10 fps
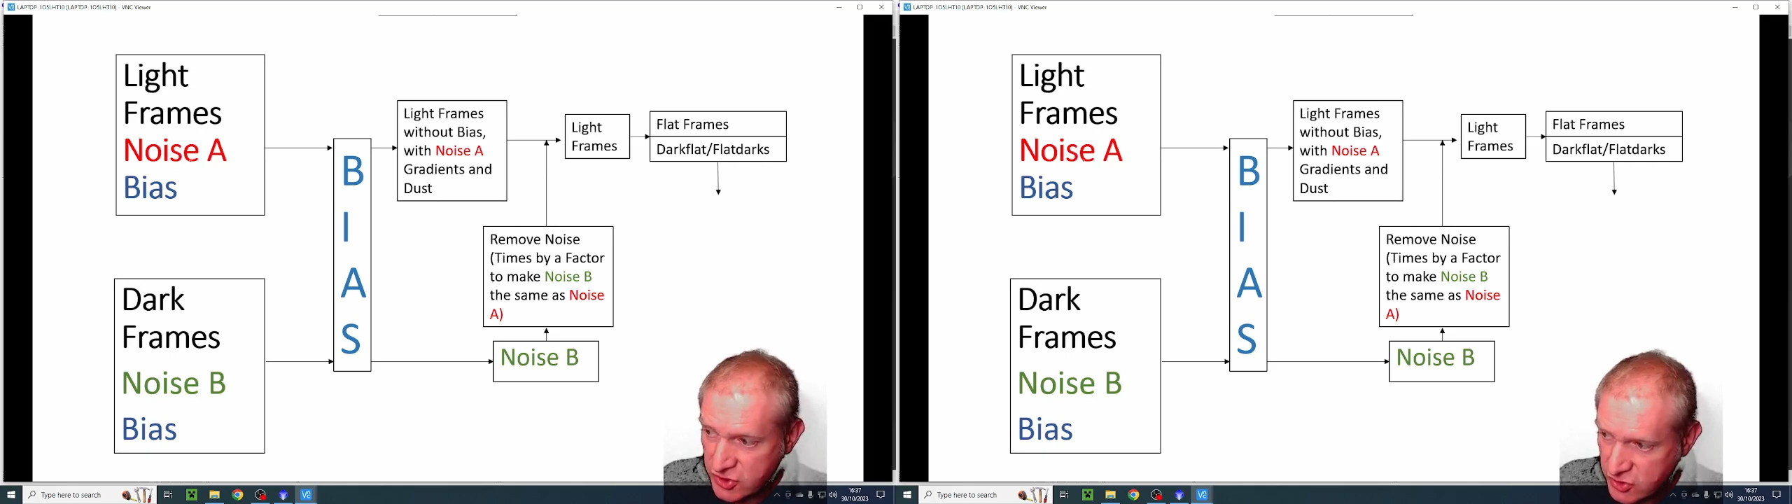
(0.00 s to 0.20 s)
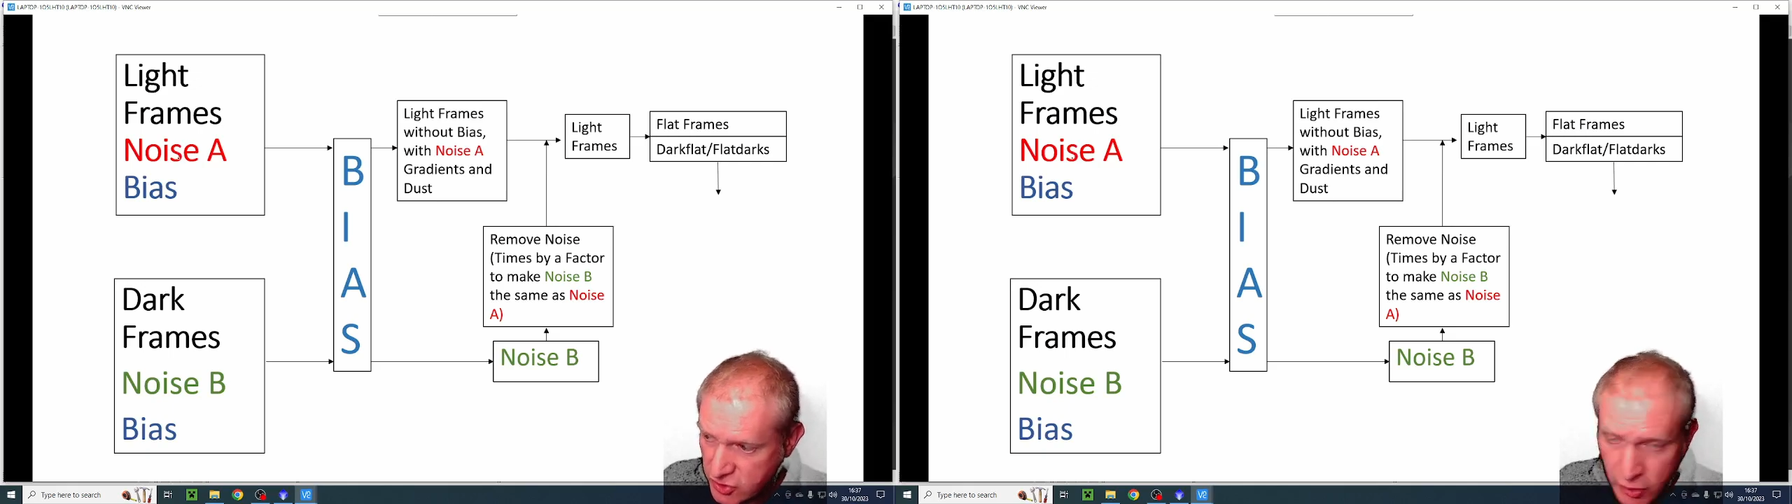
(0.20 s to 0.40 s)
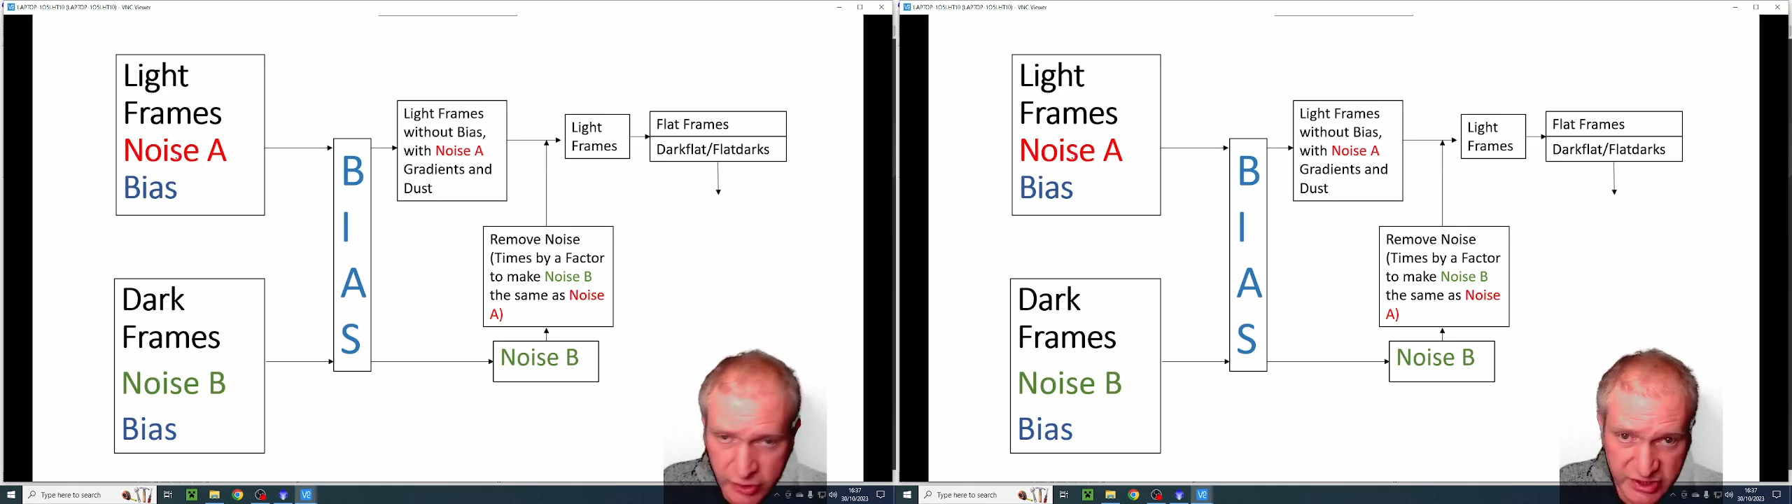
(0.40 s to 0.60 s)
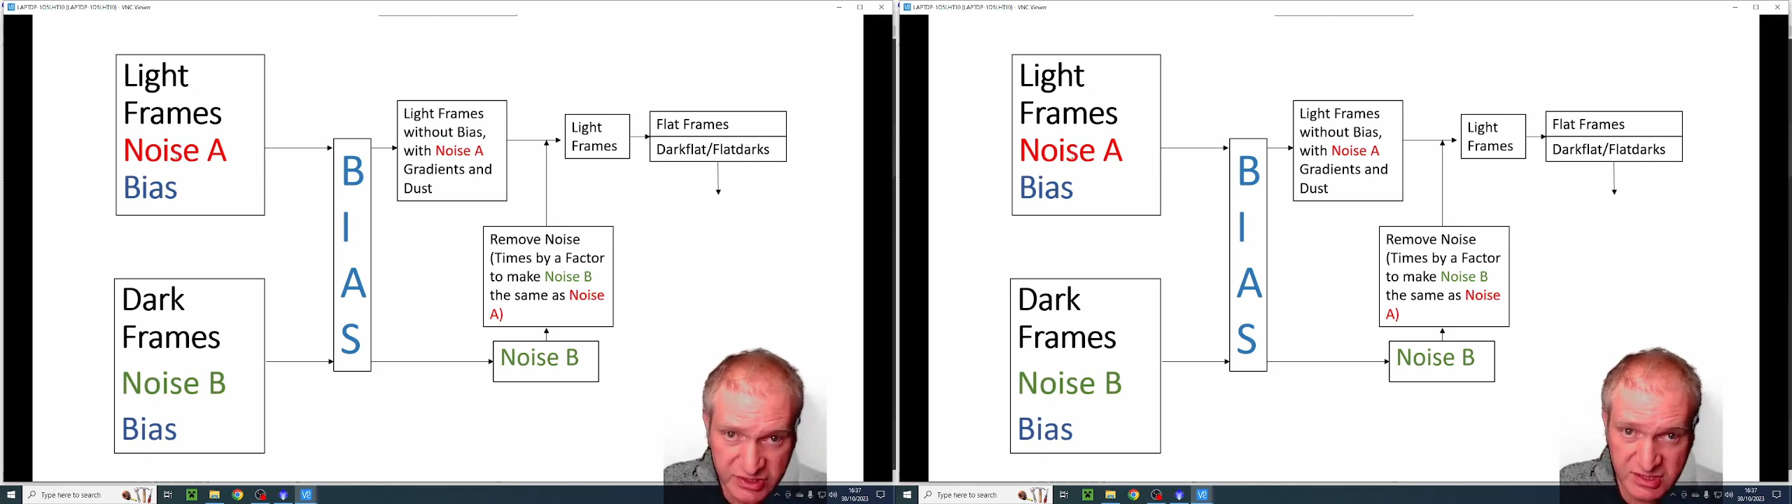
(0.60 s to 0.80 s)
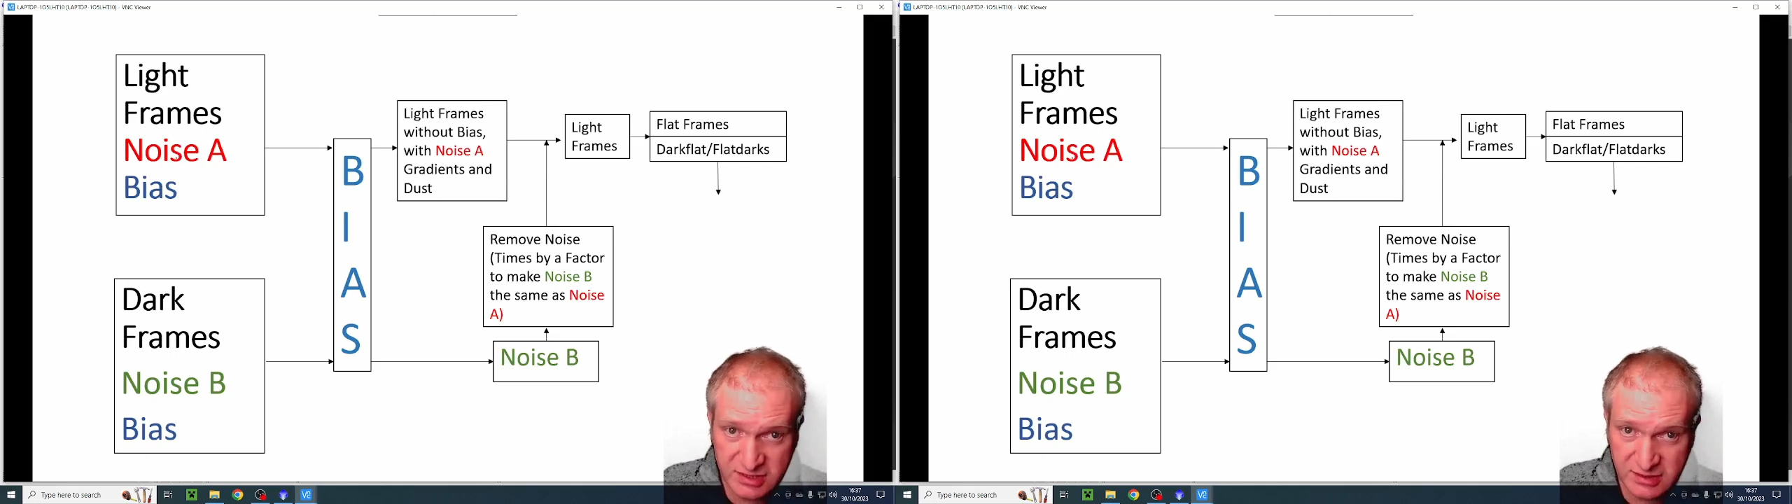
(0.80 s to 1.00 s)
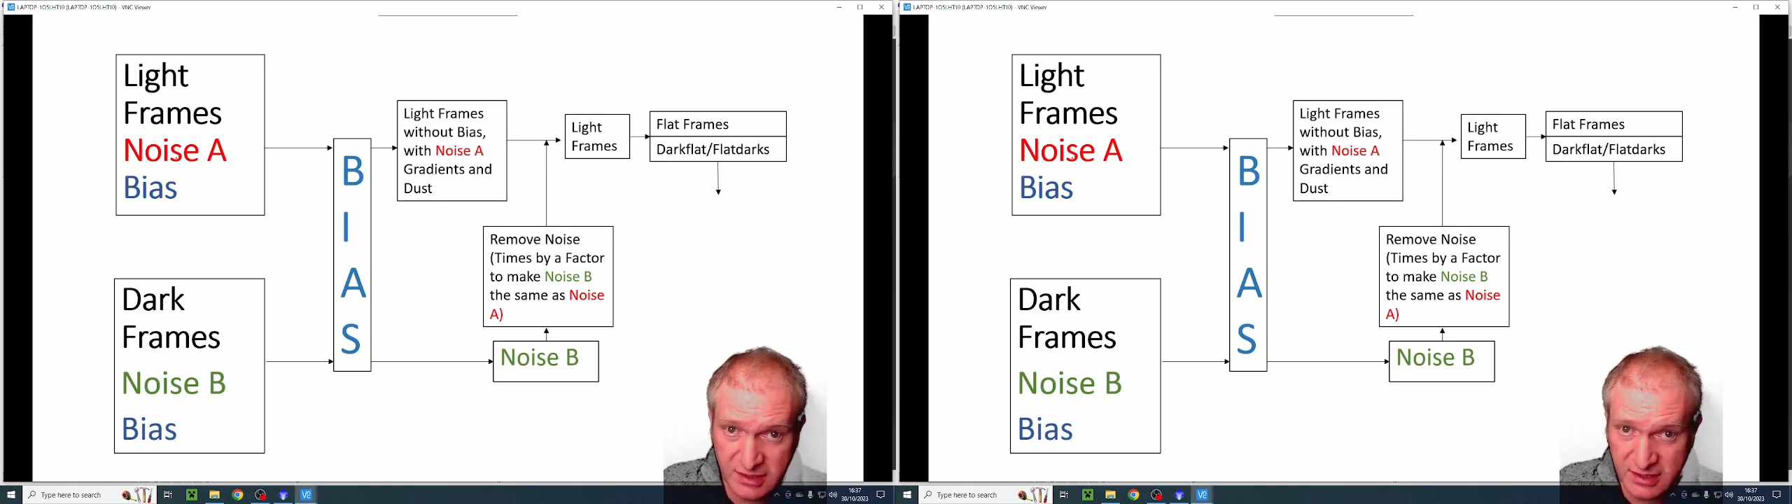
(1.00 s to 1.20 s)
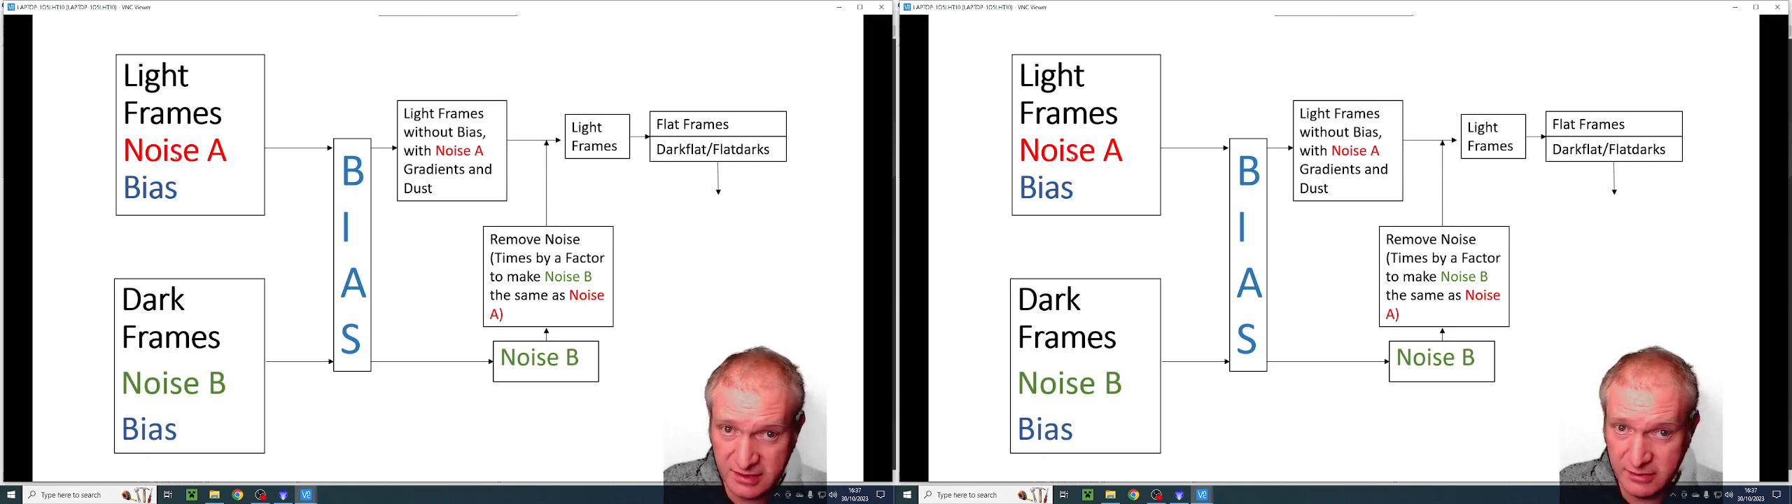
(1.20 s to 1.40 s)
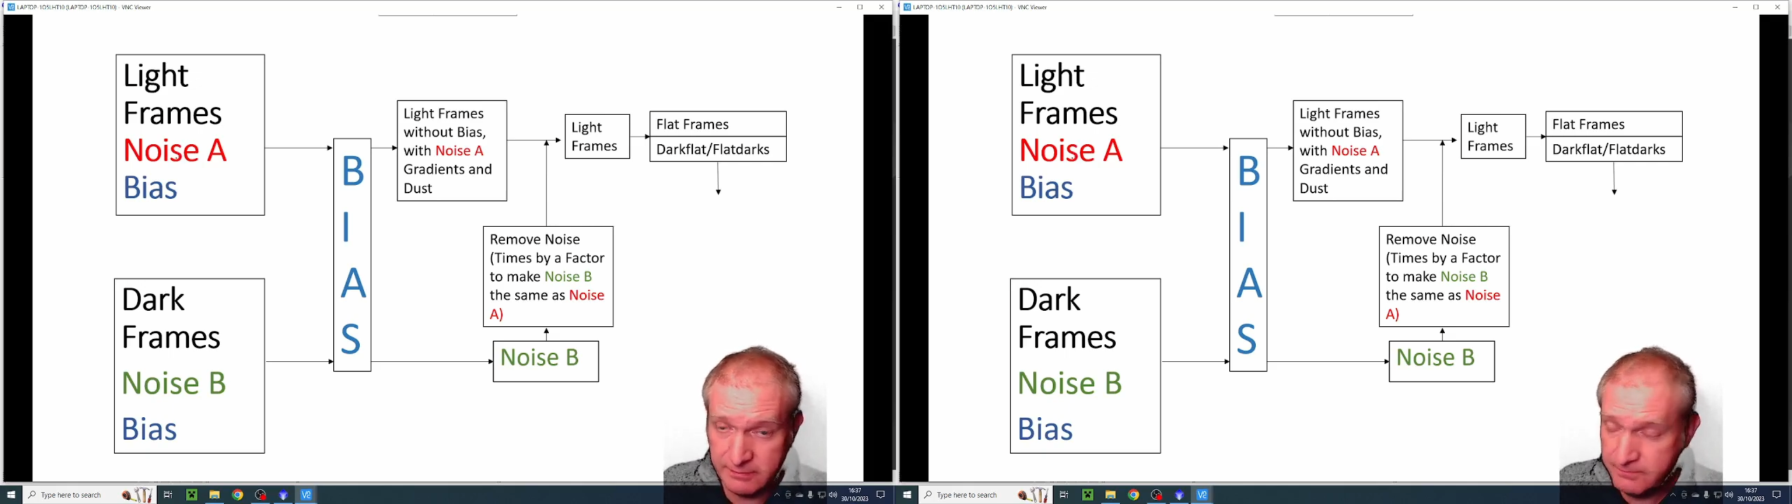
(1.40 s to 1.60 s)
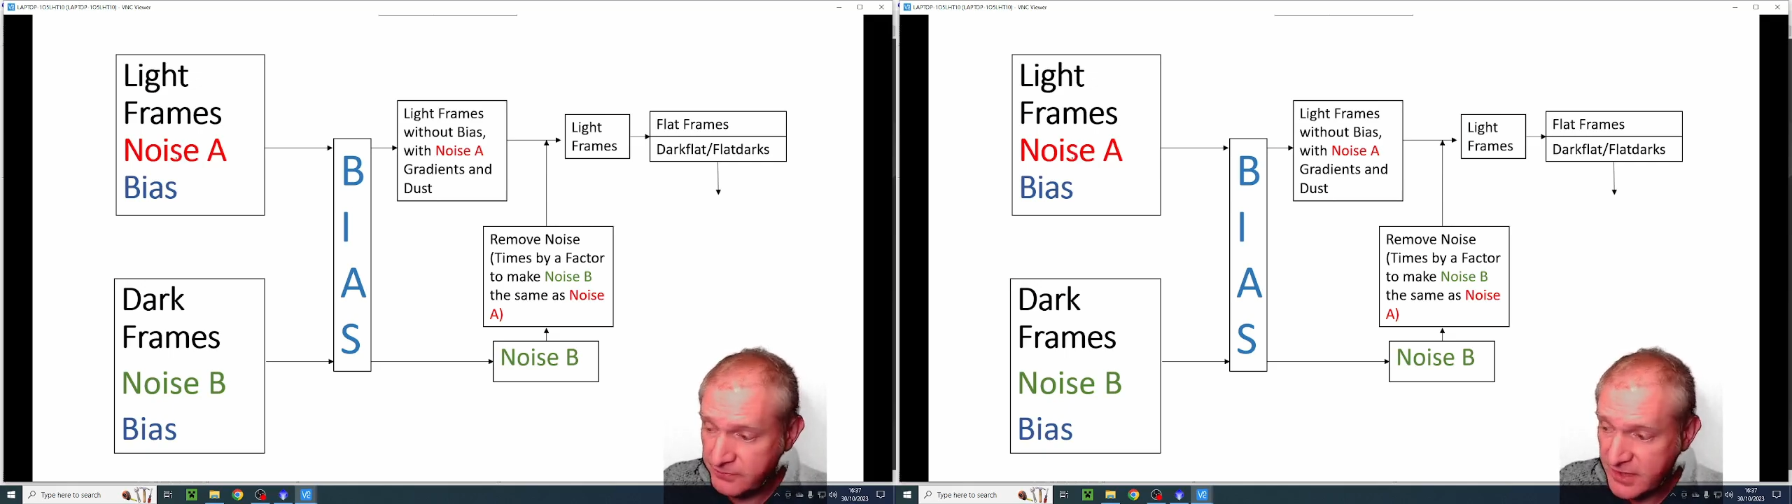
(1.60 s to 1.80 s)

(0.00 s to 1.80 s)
noise in them.